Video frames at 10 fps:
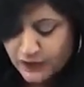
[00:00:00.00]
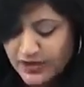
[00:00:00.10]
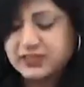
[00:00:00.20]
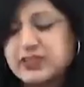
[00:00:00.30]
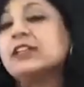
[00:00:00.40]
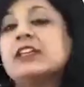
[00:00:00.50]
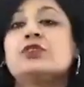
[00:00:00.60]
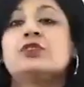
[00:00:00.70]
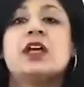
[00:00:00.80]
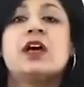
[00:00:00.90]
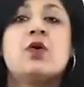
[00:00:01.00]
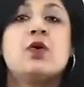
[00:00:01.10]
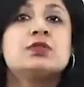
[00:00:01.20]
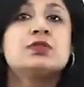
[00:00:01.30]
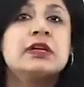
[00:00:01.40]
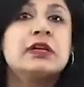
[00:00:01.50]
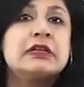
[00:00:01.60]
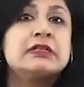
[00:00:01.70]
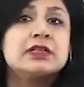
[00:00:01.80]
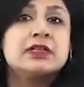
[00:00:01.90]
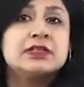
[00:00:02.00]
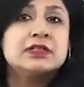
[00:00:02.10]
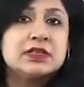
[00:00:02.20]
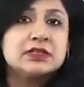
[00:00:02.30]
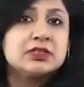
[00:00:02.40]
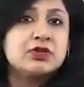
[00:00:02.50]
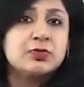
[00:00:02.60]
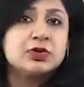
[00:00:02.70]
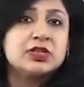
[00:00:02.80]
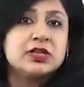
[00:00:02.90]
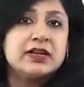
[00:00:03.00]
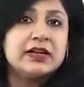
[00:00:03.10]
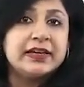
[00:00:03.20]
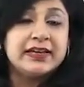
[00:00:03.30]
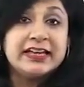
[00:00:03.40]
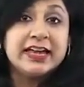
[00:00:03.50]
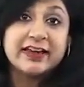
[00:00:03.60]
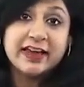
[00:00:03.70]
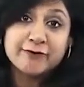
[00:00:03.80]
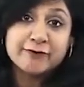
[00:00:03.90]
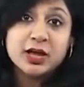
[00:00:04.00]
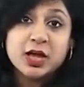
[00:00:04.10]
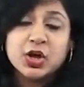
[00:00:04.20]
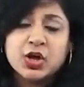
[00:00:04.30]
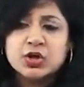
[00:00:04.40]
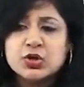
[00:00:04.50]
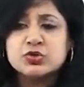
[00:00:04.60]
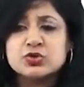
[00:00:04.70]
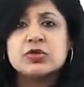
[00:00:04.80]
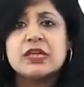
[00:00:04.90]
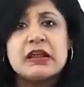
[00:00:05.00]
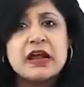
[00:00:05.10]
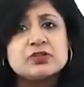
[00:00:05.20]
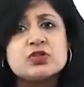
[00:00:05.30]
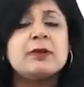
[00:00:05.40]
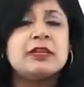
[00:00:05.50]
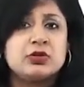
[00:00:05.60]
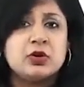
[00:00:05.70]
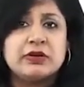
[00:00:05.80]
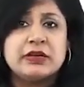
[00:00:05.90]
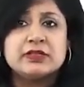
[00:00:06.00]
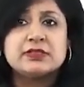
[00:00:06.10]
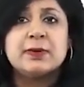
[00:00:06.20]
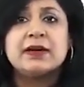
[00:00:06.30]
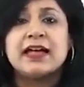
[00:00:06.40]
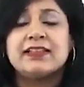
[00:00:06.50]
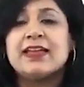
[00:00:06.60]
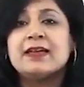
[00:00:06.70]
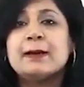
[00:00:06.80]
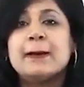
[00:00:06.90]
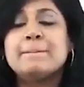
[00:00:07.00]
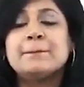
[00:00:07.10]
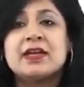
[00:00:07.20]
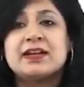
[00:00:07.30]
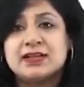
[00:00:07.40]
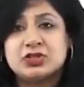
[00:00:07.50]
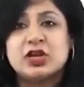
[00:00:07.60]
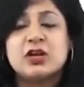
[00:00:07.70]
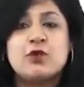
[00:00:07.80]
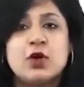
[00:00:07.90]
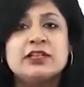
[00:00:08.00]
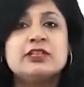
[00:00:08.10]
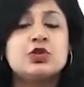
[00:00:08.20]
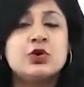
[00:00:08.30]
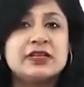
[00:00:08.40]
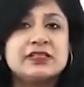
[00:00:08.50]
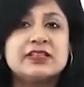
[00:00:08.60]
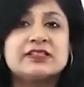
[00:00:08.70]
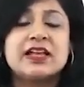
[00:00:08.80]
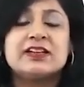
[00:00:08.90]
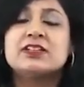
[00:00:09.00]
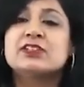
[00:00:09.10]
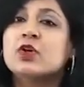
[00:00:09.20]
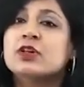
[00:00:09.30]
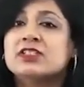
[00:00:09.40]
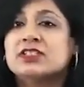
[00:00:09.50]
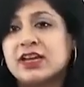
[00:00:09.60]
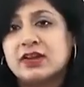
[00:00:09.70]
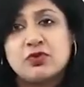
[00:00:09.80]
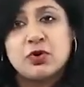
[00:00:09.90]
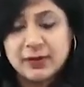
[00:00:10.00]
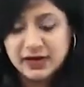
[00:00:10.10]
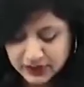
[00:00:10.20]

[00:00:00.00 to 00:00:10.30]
facility. So, they are also decreasing the synthesis of prostaglandin E and F. So, there are so many theories, but I think the nutshell of all these theories is that it is causing secondary open